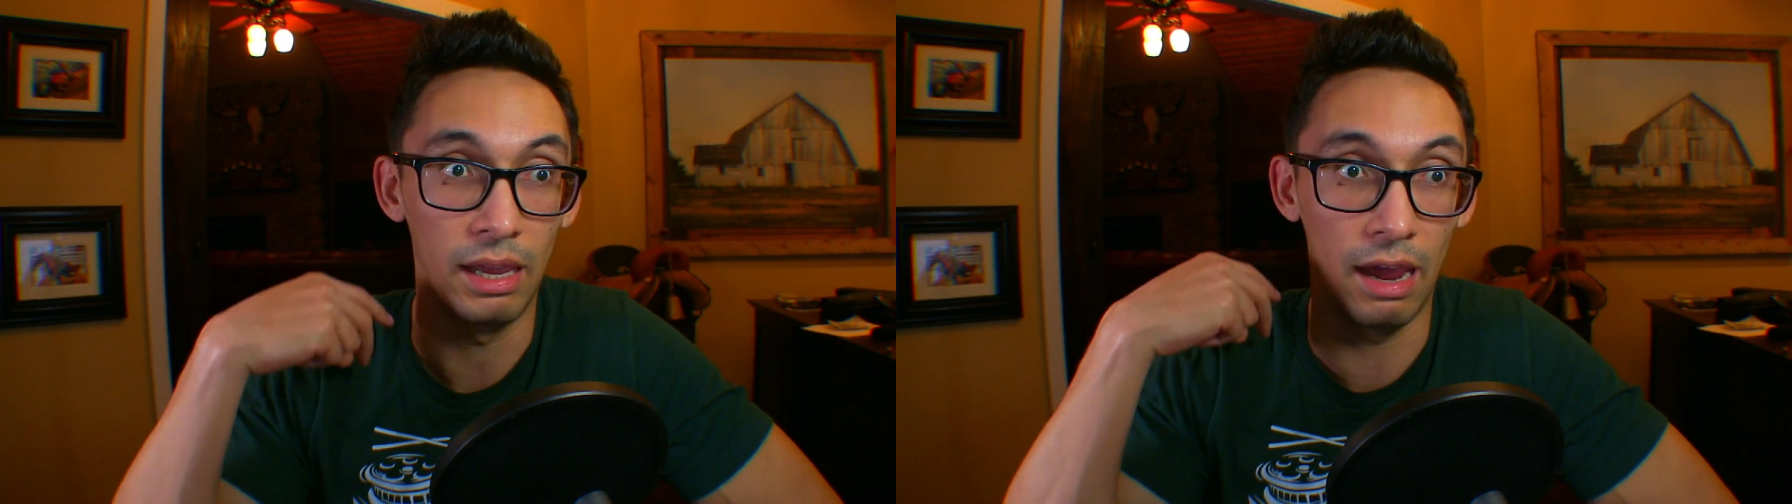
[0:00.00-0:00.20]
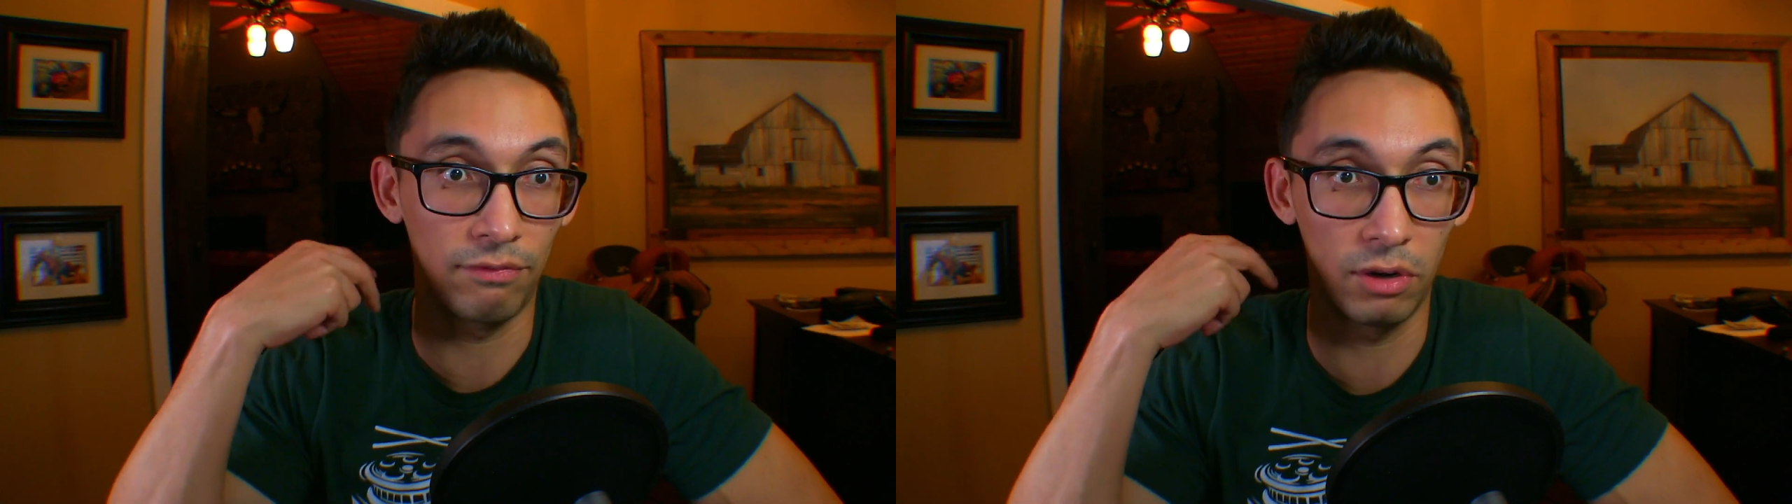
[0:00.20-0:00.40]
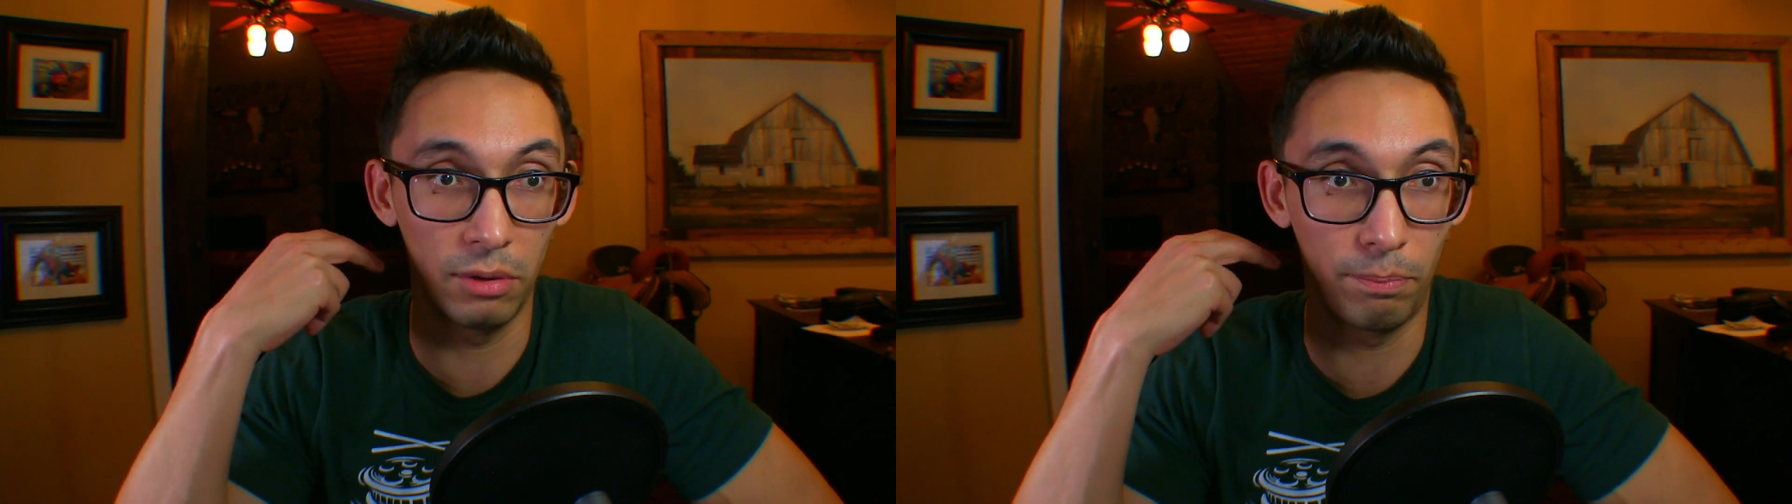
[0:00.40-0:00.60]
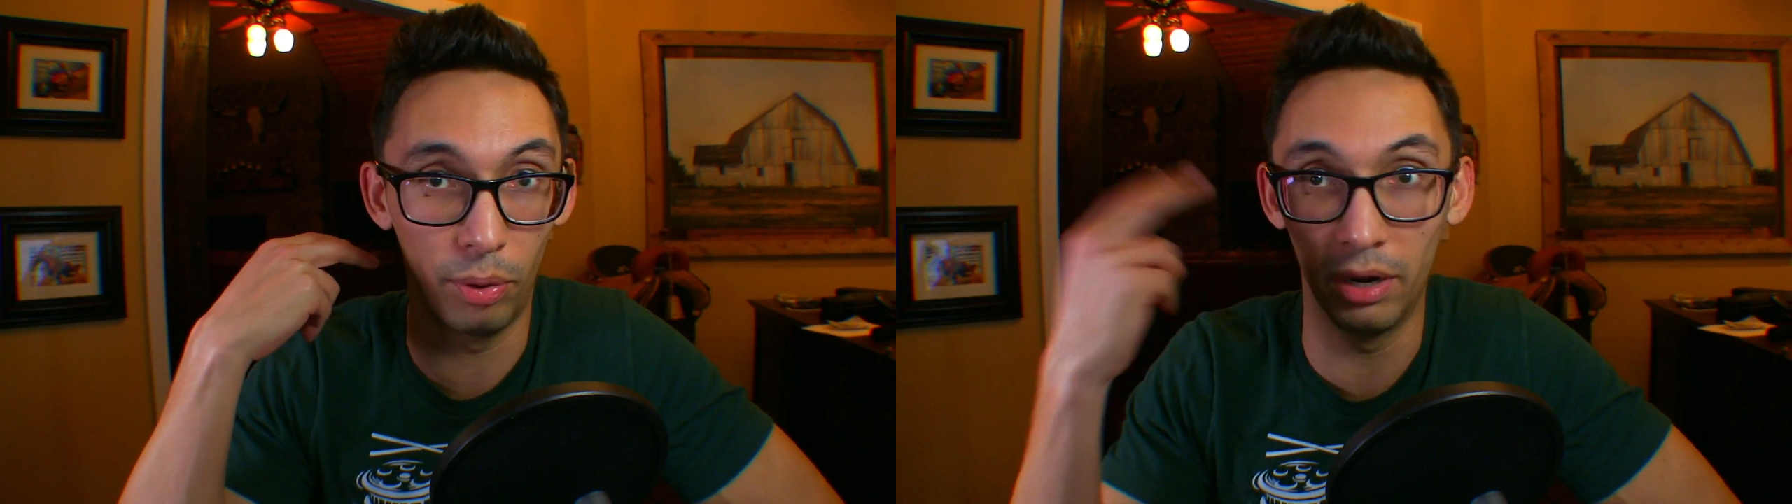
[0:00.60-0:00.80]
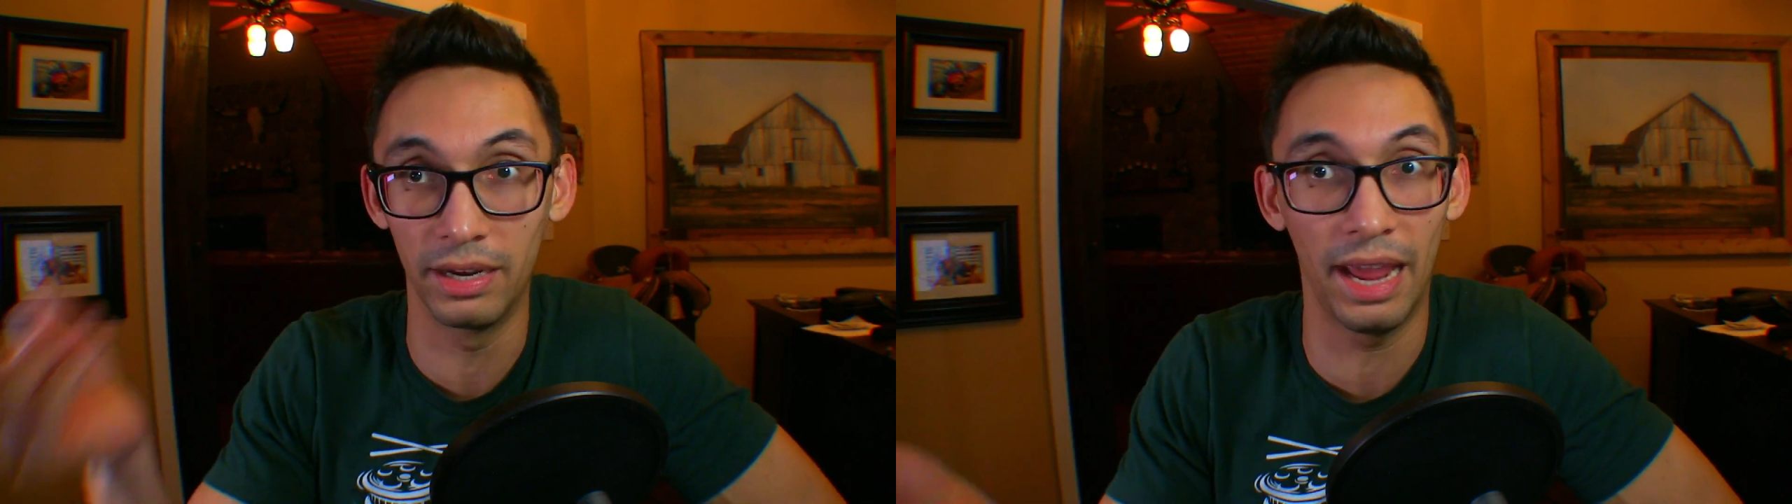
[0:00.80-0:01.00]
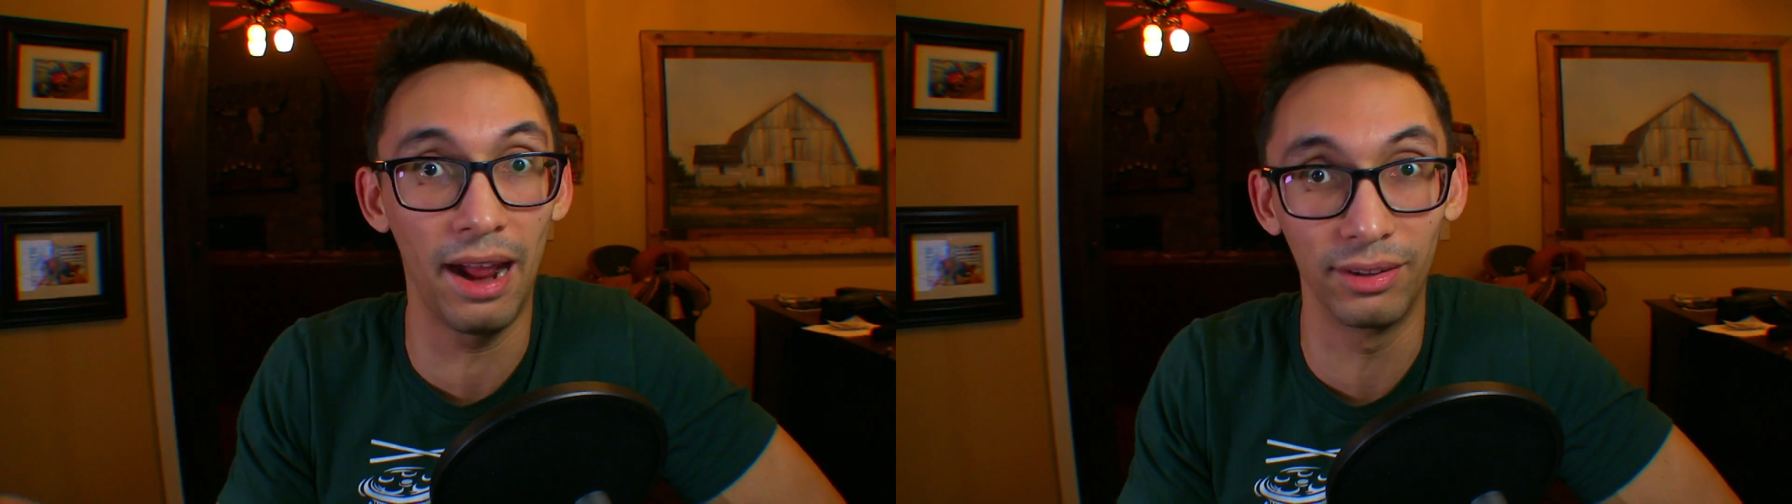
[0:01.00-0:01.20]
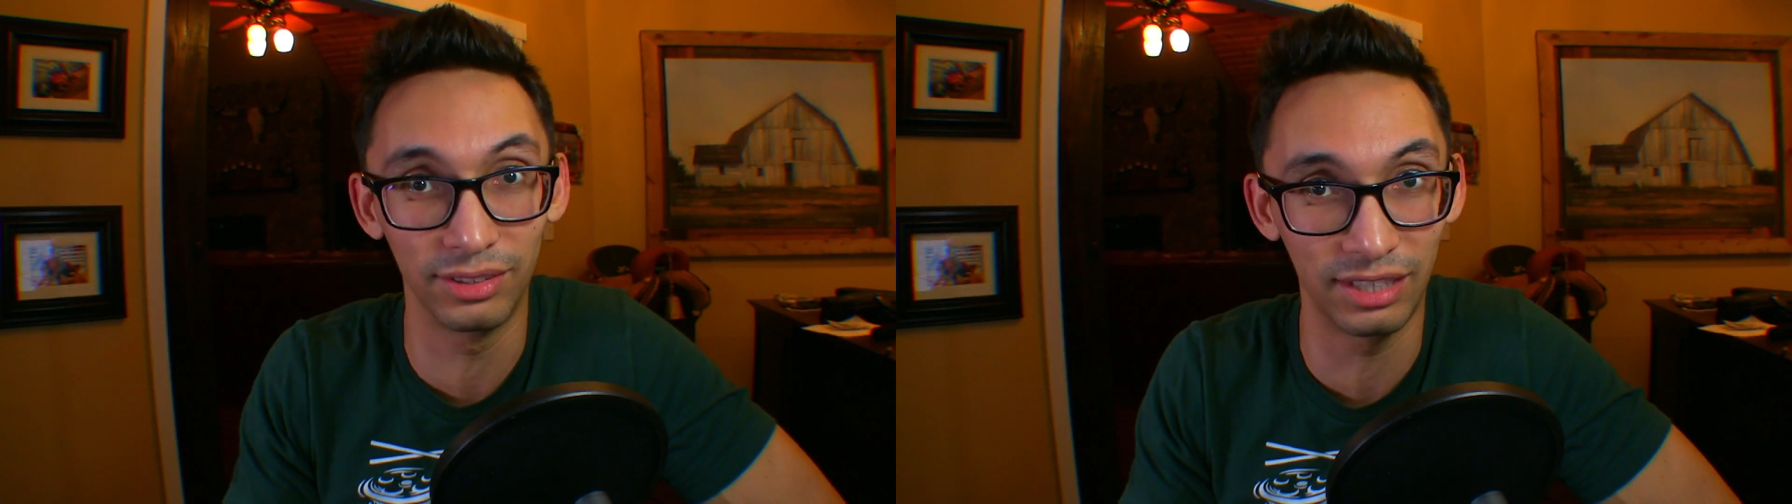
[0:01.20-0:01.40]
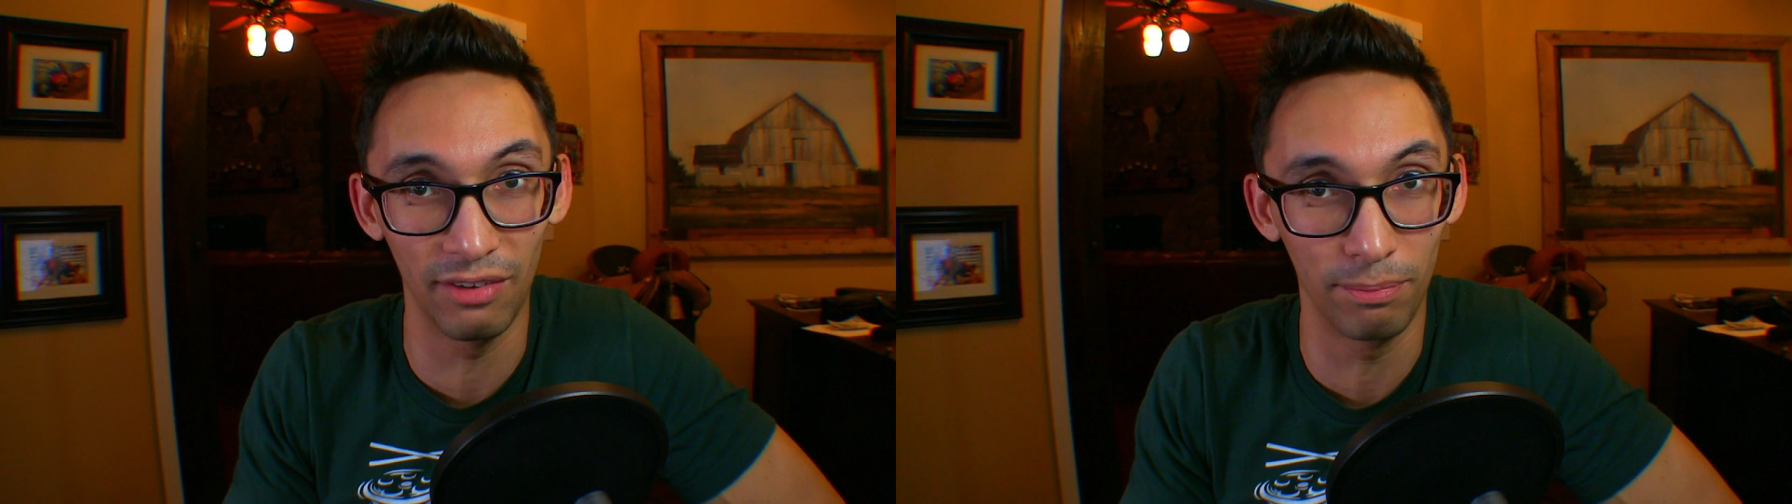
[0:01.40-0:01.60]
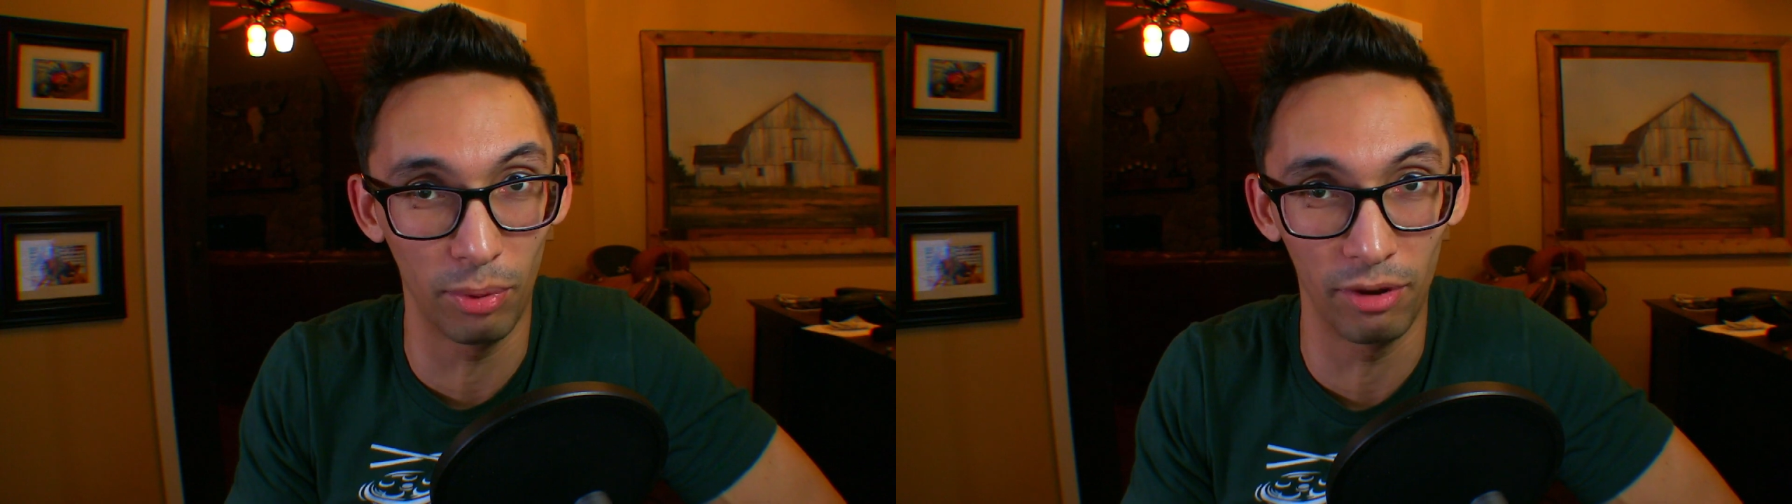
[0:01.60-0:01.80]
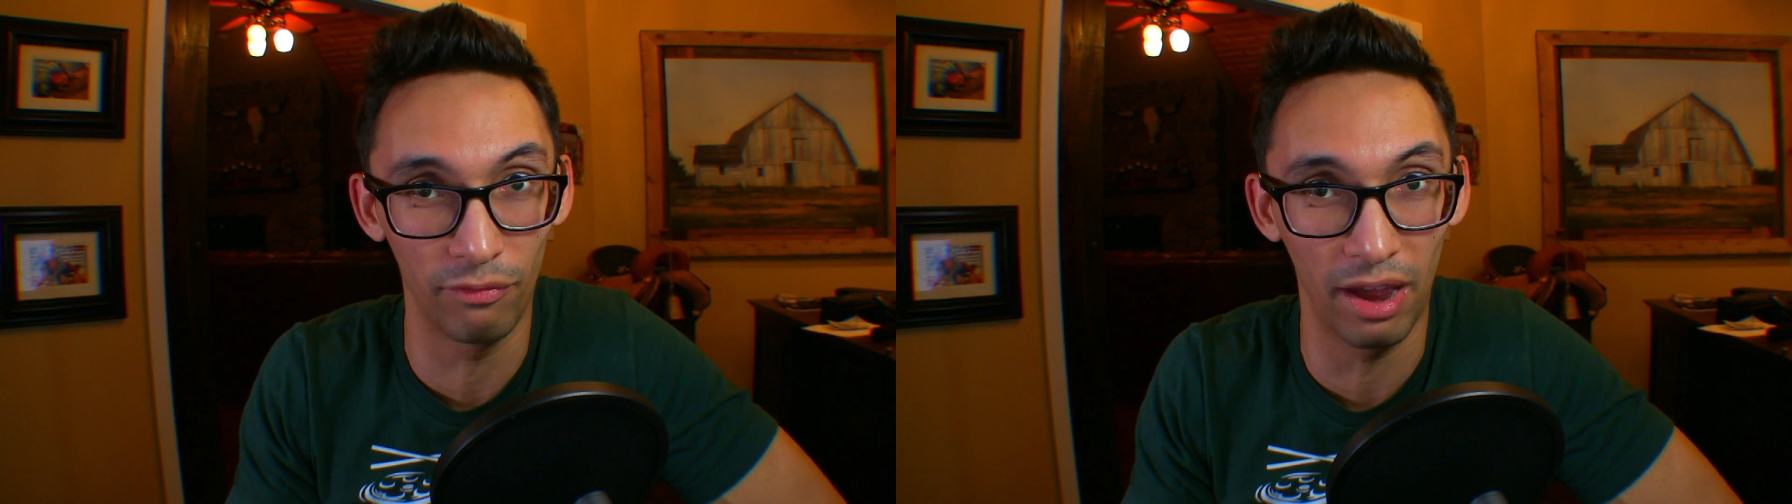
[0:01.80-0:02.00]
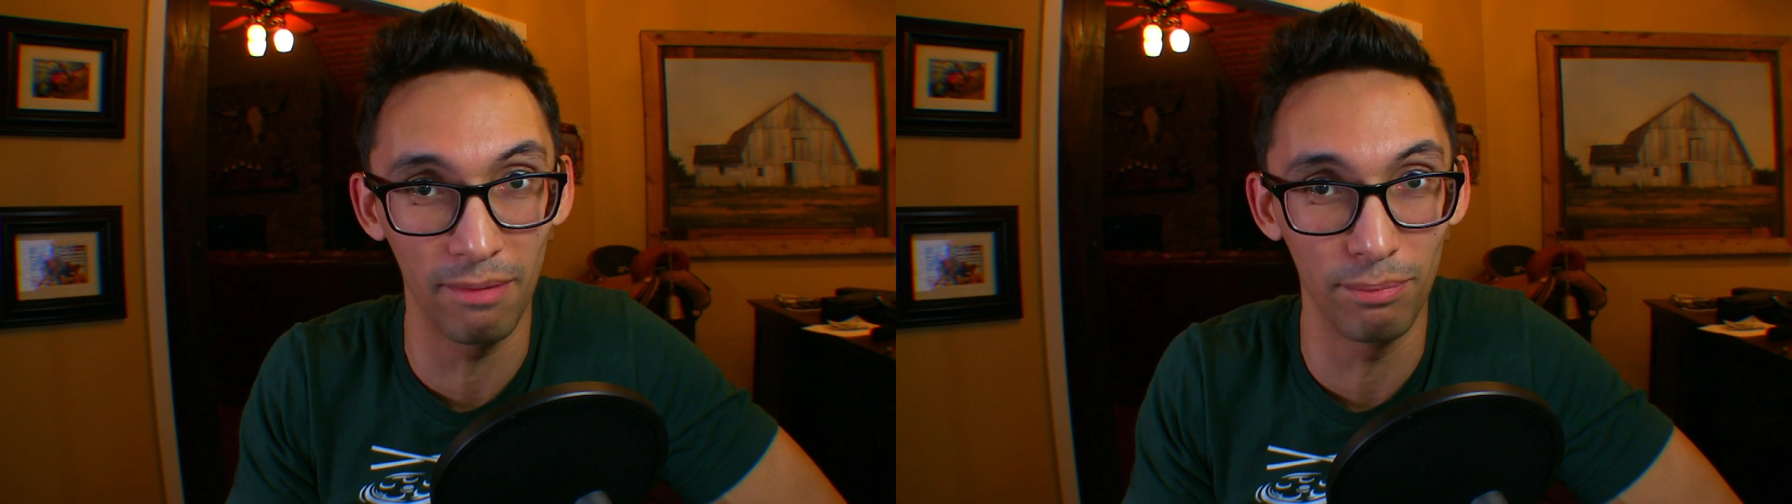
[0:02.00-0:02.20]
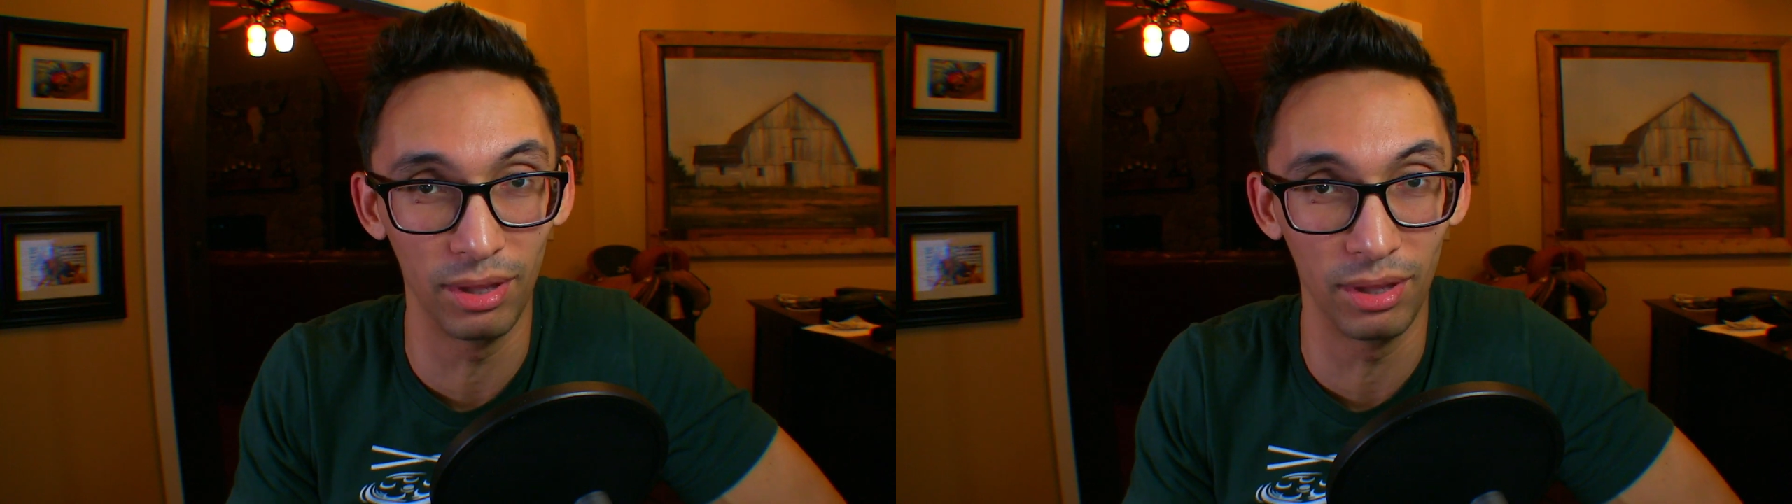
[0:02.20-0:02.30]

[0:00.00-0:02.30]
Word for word: after putting down $7.5